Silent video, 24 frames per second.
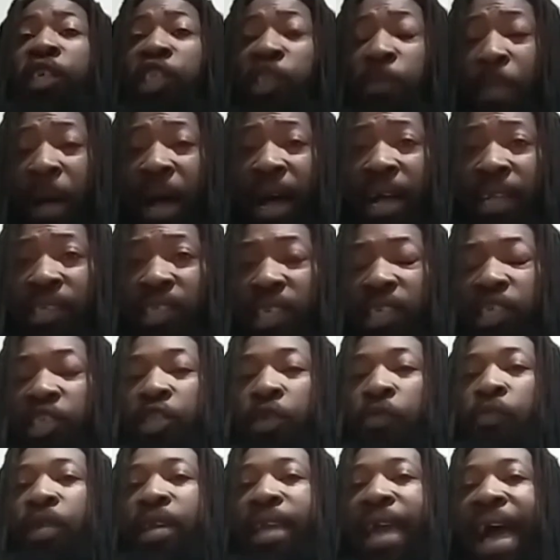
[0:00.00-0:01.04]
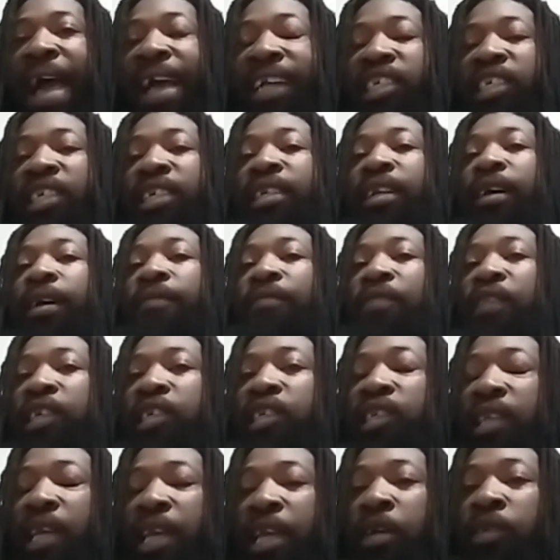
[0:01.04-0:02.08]
response is the reaction of the
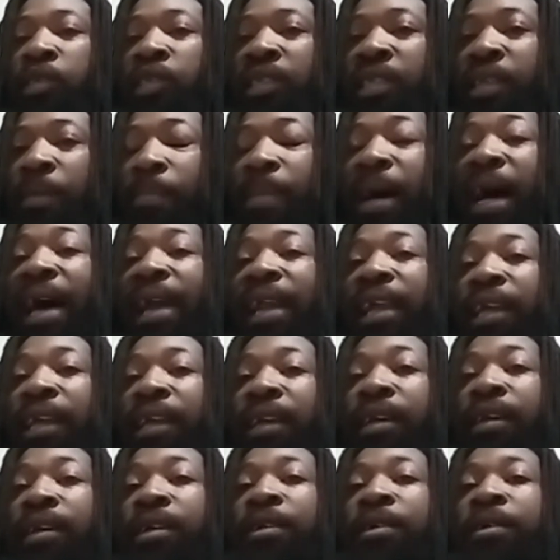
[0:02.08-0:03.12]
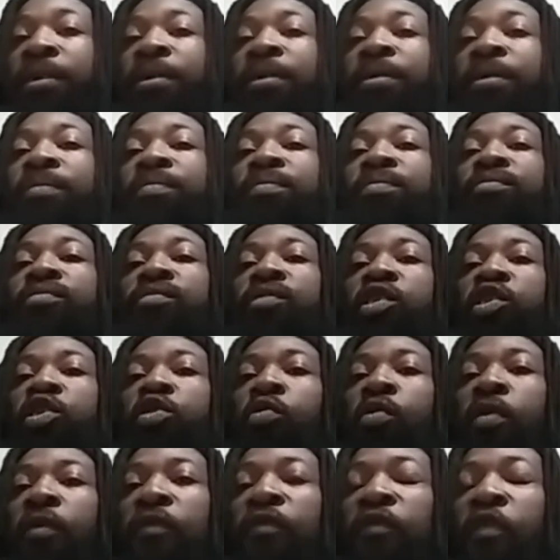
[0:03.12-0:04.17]
cells in the body
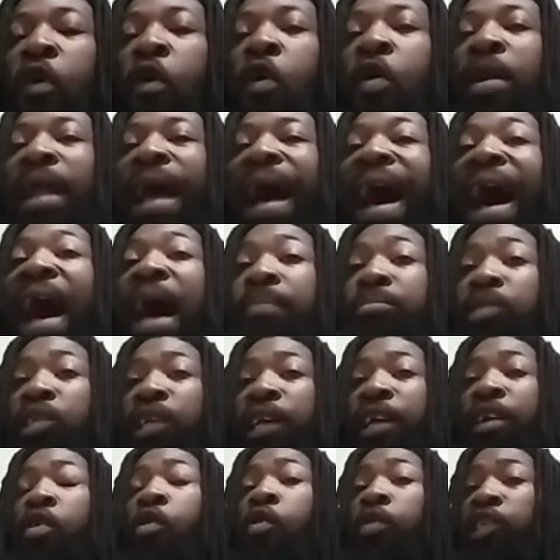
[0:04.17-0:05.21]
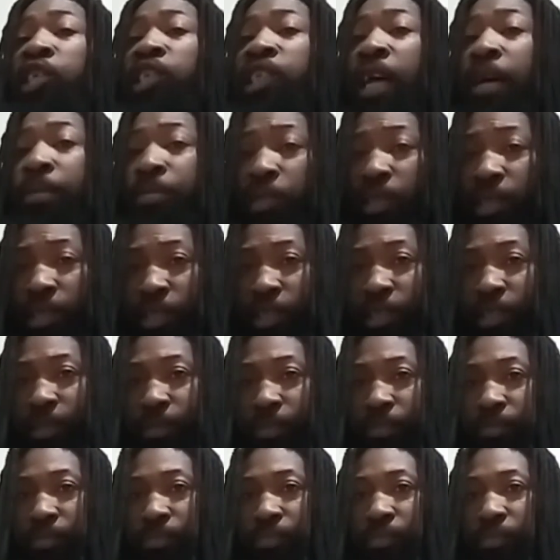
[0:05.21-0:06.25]
to a foreign object or substance.
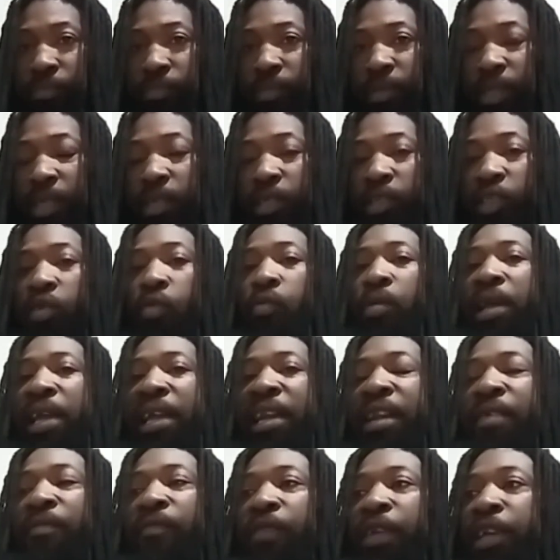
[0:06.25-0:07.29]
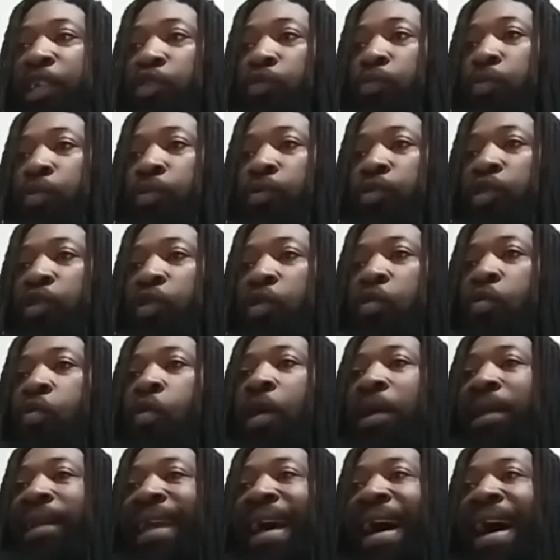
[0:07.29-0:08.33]
So individuals
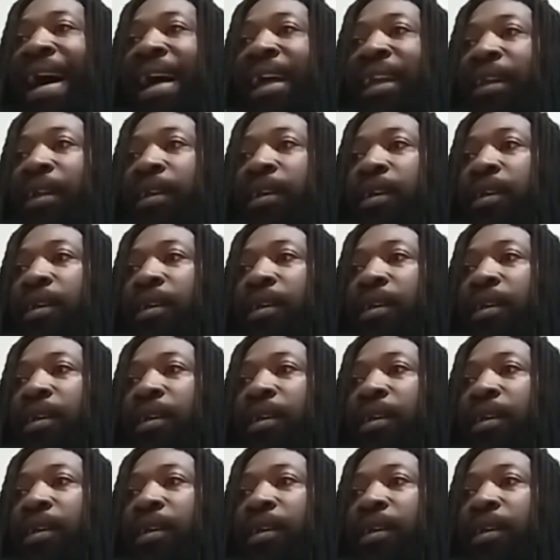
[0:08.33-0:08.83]
who are not